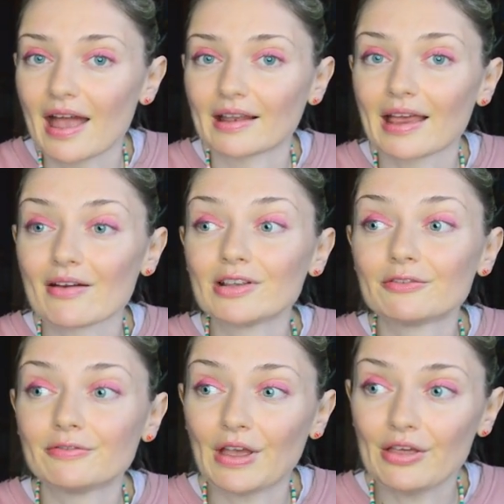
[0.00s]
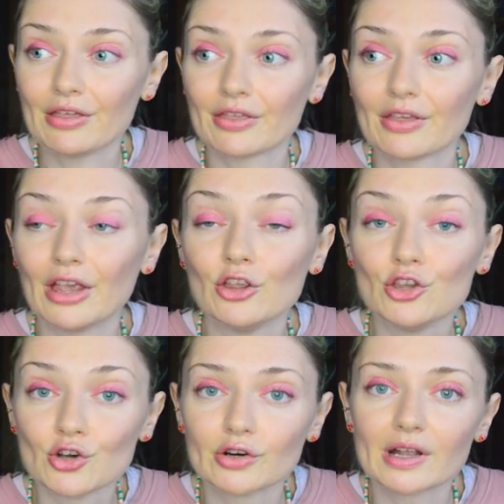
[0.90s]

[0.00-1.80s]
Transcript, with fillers: and having faith in your